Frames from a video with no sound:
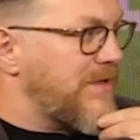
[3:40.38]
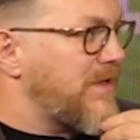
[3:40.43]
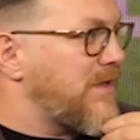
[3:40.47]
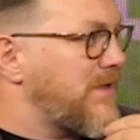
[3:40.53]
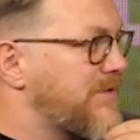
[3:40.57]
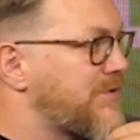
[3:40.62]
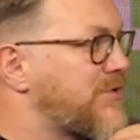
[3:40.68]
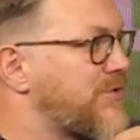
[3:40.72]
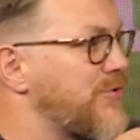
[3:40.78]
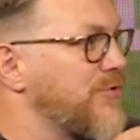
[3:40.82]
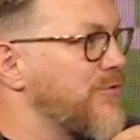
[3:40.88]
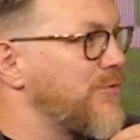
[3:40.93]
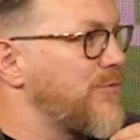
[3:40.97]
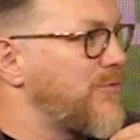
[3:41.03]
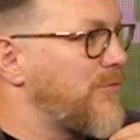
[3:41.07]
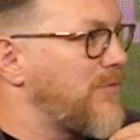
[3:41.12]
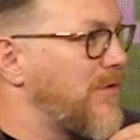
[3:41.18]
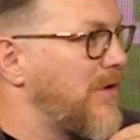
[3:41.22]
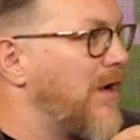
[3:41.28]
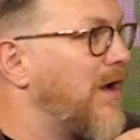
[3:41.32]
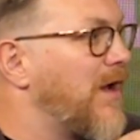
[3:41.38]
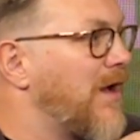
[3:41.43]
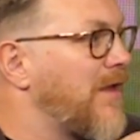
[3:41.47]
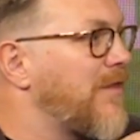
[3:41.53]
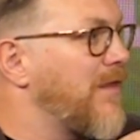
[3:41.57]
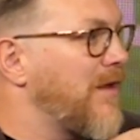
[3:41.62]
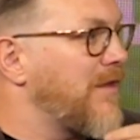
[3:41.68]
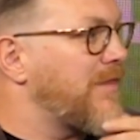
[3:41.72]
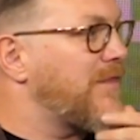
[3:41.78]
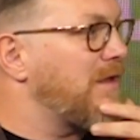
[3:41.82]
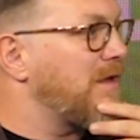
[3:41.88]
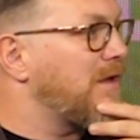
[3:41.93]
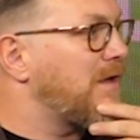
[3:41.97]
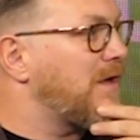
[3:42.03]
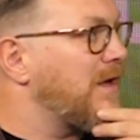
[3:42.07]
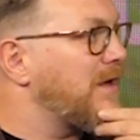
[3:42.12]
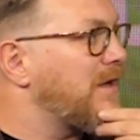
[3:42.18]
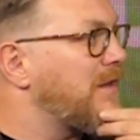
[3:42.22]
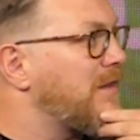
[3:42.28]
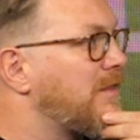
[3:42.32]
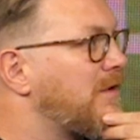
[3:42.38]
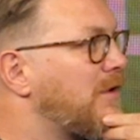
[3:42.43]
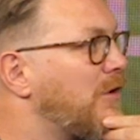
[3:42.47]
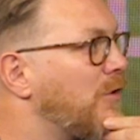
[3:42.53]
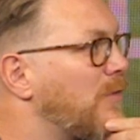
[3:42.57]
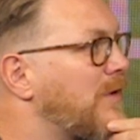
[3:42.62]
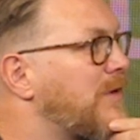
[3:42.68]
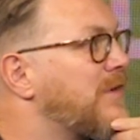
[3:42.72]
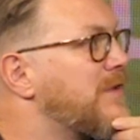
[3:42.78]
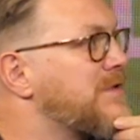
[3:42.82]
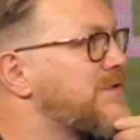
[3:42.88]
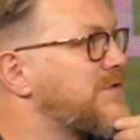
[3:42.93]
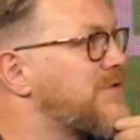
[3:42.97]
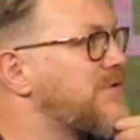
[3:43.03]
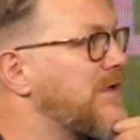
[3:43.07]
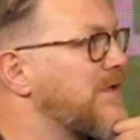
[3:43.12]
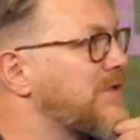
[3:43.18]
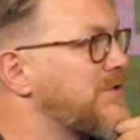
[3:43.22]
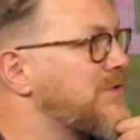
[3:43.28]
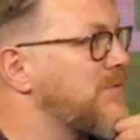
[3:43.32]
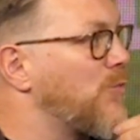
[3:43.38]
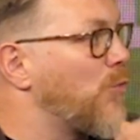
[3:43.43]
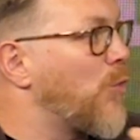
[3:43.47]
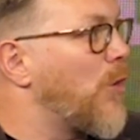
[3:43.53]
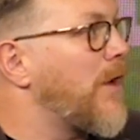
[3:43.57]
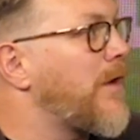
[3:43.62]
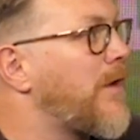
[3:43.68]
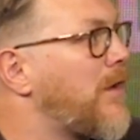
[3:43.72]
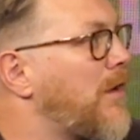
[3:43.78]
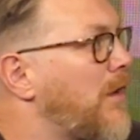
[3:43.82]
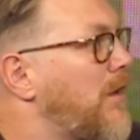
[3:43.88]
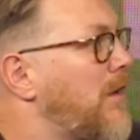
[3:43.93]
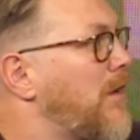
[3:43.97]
think is true. I think kind of going this direction, one,